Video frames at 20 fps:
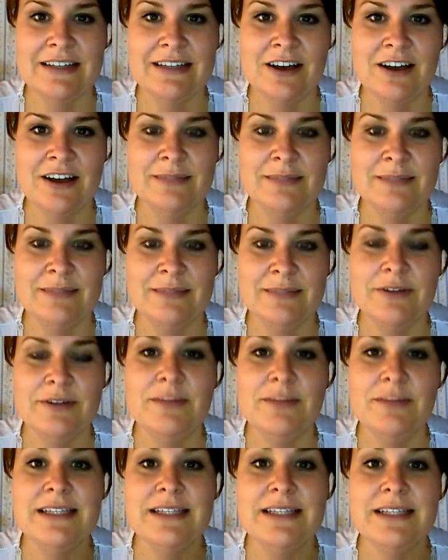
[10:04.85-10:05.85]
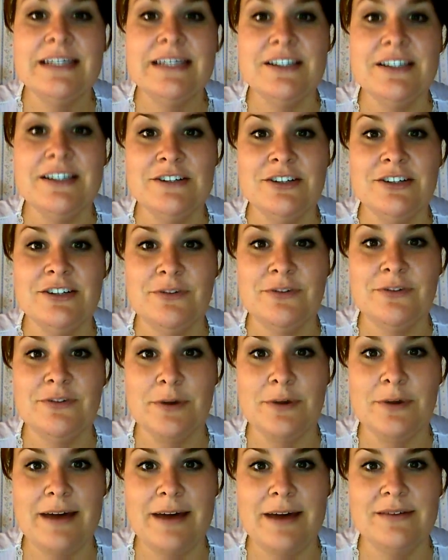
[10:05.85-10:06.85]
hospital plus an additional
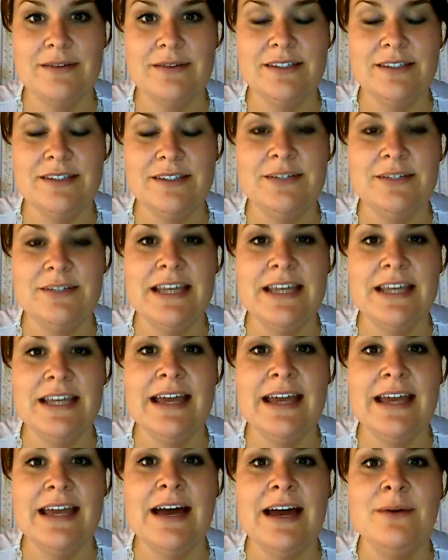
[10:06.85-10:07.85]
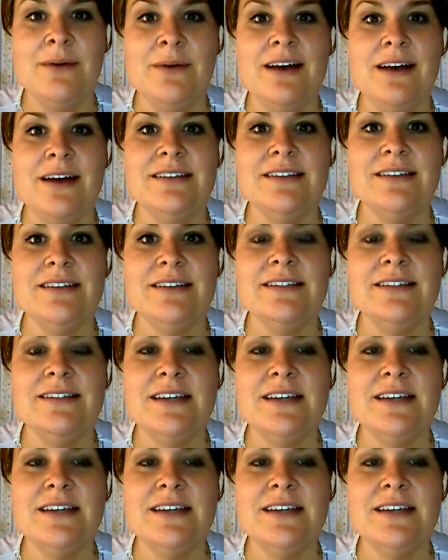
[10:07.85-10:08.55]
4 pounds. So today I was